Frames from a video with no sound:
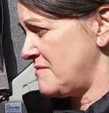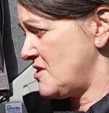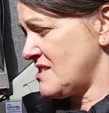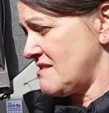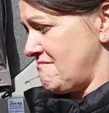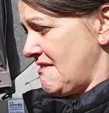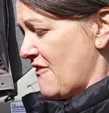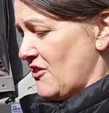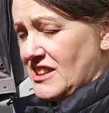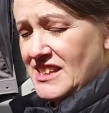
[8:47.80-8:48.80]
Just
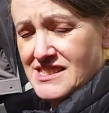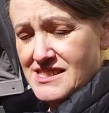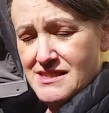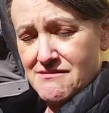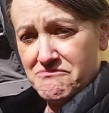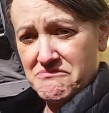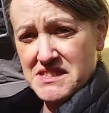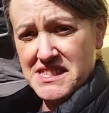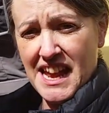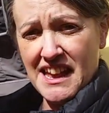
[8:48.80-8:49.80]
everything's
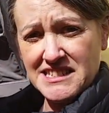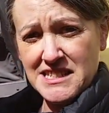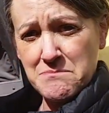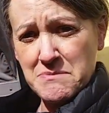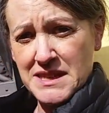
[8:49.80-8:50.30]
stacked in